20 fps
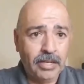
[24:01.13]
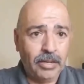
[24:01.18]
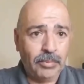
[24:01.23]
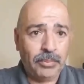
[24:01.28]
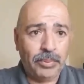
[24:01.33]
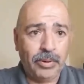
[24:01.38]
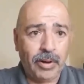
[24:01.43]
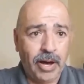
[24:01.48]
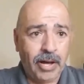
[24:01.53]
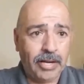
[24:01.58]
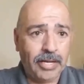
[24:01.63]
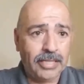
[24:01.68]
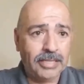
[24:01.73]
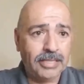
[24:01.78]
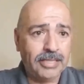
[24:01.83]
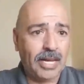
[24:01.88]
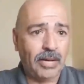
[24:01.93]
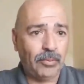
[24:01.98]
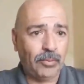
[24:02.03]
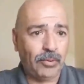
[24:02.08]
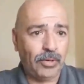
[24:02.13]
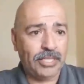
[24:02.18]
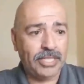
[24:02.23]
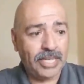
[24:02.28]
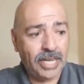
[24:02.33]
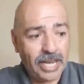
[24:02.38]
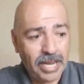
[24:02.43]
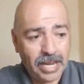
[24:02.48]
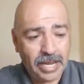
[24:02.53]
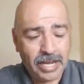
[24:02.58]
products that were
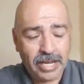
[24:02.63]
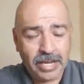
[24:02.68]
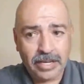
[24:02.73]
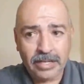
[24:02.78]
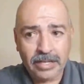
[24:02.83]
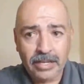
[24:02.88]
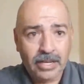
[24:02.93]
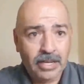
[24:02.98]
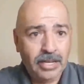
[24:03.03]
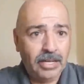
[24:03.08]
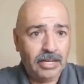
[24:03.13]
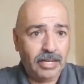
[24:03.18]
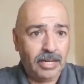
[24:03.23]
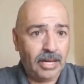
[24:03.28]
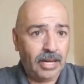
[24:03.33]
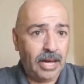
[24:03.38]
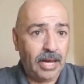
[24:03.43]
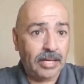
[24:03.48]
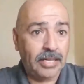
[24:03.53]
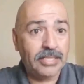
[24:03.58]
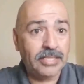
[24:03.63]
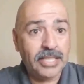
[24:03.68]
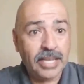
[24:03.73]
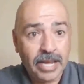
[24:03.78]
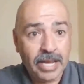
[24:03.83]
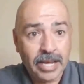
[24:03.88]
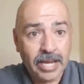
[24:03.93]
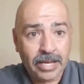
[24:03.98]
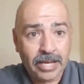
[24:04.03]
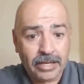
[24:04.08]
10 out of
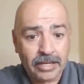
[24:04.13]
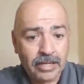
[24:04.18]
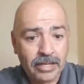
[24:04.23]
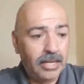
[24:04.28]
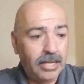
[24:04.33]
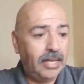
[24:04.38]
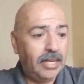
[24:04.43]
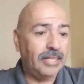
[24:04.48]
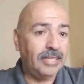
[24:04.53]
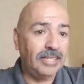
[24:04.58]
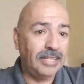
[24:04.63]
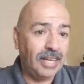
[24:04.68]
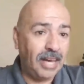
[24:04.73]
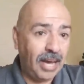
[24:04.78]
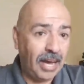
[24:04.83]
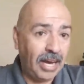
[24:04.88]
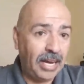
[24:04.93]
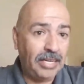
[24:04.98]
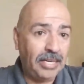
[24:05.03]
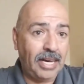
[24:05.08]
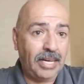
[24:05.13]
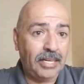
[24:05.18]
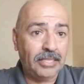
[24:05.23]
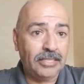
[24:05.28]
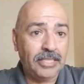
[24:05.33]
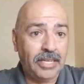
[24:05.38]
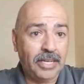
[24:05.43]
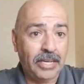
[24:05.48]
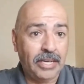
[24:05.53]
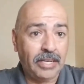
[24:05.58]
10, 9 out of
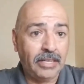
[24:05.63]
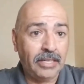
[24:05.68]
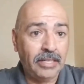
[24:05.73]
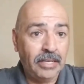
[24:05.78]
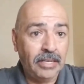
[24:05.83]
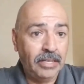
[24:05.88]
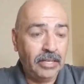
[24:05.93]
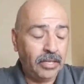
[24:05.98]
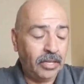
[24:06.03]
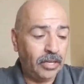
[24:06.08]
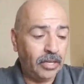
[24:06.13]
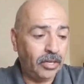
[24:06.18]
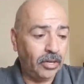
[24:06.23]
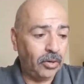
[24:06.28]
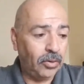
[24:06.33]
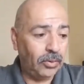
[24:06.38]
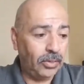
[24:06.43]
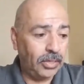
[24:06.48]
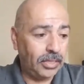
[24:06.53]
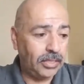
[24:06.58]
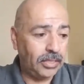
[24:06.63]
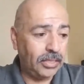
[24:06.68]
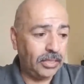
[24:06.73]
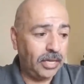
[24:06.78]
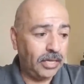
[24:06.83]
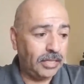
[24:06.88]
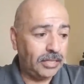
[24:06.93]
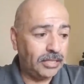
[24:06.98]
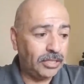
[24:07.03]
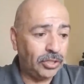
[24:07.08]
10, you know,
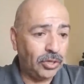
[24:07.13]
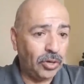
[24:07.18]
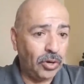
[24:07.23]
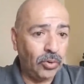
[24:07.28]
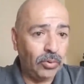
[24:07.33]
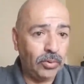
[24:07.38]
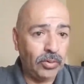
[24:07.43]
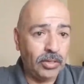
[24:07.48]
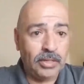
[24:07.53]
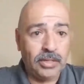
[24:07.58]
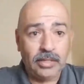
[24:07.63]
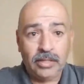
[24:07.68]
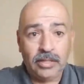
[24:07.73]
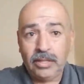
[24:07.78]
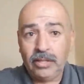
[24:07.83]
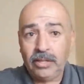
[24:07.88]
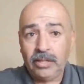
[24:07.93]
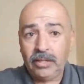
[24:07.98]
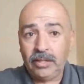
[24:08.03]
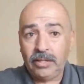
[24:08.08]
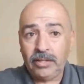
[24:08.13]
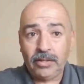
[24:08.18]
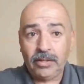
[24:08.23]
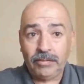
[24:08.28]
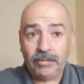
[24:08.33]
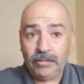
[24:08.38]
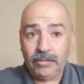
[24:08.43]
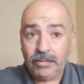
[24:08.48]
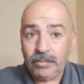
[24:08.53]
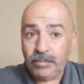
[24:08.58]
and so
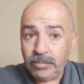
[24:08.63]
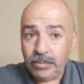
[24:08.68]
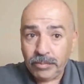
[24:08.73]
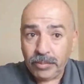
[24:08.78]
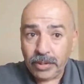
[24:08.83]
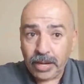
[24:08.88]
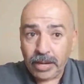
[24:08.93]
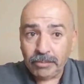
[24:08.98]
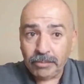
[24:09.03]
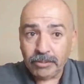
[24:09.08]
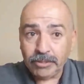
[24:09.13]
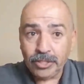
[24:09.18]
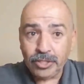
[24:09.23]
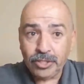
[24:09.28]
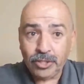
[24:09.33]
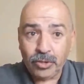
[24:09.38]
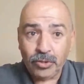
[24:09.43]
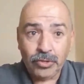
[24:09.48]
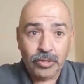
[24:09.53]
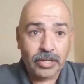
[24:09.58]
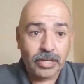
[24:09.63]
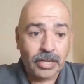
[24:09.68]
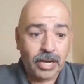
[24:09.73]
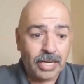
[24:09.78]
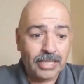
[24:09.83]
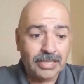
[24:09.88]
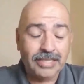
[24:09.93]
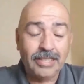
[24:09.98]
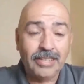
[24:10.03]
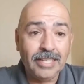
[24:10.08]
be able to show you
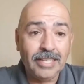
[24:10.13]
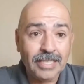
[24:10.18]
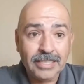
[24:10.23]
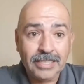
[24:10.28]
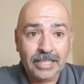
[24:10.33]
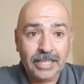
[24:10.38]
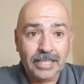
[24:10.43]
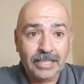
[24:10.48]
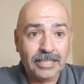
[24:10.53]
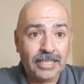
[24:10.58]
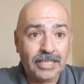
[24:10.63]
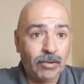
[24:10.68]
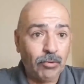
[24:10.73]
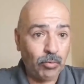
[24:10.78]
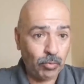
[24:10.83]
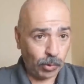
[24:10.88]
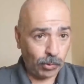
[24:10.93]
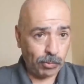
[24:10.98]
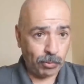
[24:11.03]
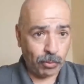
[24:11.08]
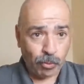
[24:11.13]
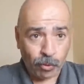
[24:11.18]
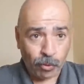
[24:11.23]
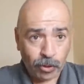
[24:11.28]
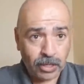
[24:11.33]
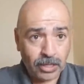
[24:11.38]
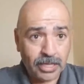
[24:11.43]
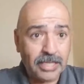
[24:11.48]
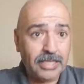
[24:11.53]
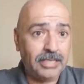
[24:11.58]
guys listings that were poor
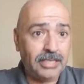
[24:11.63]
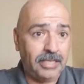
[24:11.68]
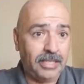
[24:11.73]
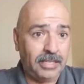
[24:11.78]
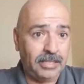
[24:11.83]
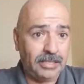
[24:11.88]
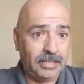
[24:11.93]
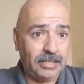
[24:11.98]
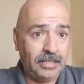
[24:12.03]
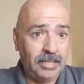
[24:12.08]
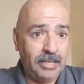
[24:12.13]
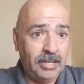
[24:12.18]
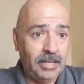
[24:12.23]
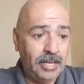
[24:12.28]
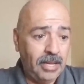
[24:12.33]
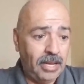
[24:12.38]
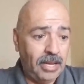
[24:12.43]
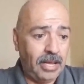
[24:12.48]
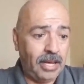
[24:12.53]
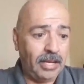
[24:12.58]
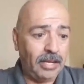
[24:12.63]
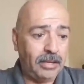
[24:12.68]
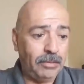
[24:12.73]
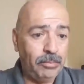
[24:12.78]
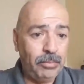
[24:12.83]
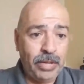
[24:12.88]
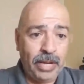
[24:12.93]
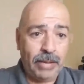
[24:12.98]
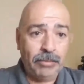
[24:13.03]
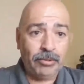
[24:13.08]
listings and
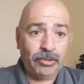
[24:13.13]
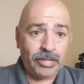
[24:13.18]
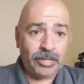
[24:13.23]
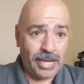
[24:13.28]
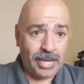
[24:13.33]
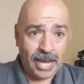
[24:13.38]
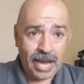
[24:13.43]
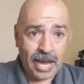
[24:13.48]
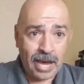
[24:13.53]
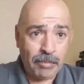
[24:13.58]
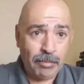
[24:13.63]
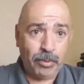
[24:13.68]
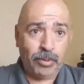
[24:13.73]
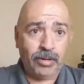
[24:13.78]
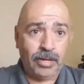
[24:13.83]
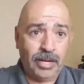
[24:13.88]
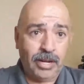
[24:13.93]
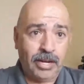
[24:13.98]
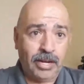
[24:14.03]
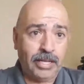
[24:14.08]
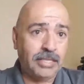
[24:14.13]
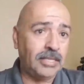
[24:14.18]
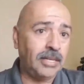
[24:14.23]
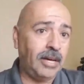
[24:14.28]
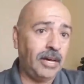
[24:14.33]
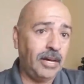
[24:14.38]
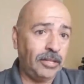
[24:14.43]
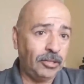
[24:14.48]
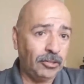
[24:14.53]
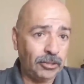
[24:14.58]
be able to capitalize
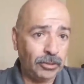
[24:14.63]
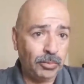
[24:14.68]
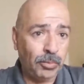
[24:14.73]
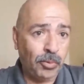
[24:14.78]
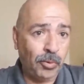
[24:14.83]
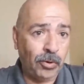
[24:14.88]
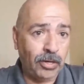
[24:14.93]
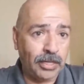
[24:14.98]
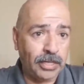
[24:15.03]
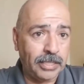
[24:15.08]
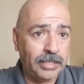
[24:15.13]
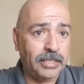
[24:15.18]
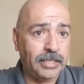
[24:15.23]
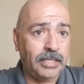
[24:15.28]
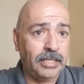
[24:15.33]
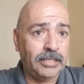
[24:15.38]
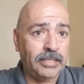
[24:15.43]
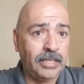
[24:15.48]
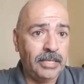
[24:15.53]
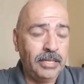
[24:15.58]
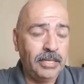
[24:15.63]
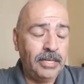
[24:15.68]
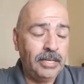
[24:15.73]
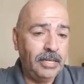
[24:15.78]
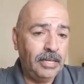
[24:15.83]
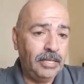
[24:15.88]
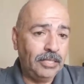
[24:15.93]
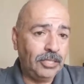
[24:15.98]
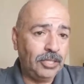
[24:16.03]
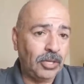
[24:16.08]
on those poor listings.
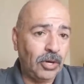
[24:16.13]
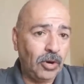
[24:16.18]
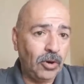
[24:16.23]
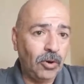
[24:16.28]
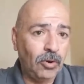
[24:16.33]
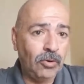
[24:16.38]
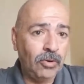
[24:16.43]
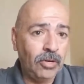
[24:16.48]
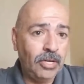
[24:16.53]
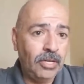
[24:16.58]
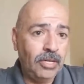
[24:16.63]
So